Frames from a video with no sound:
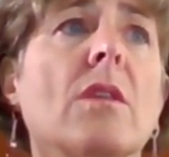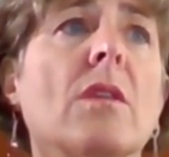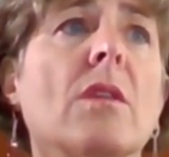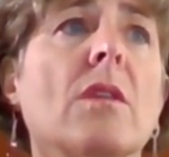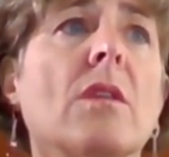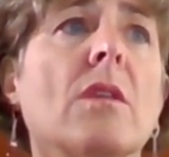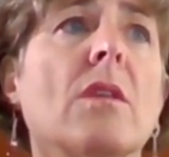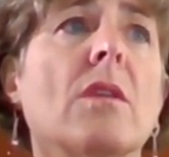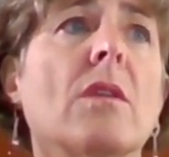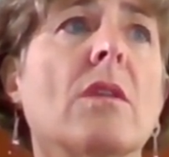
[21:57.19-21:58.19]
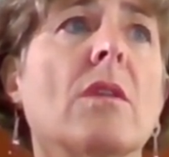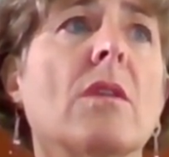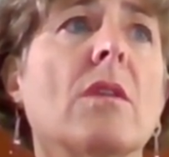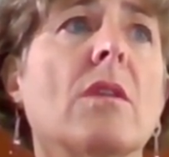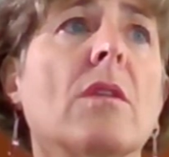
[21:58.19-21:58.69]

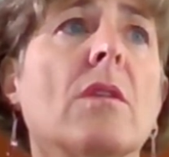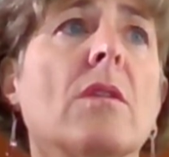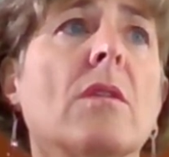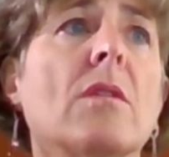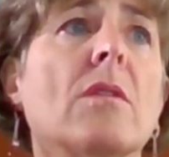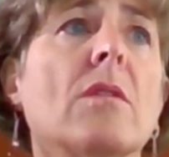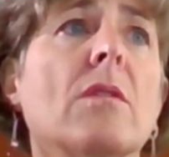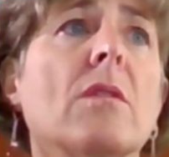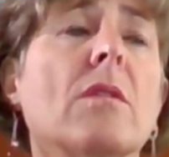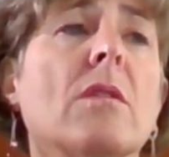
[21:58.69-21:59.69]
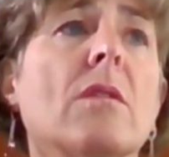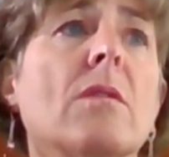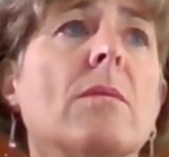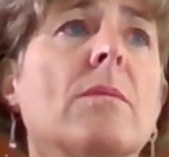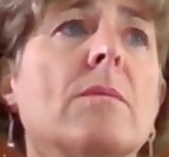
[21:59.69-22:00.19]

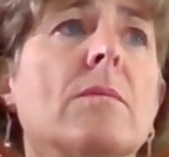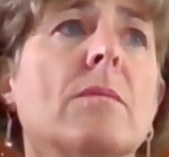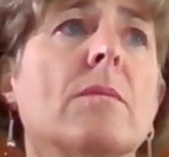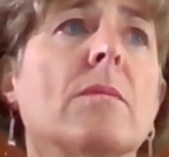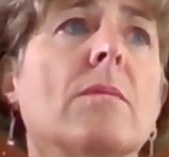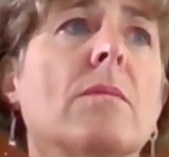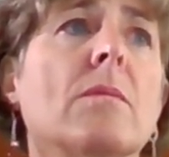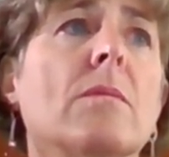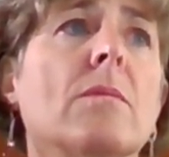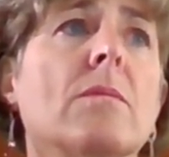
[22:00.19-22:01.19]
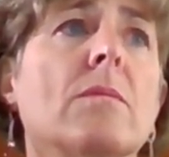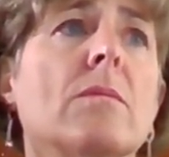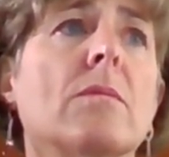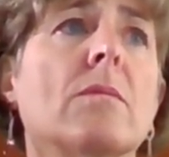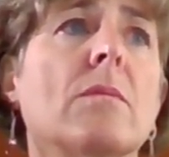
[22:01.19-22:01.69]
The person shown says nothing.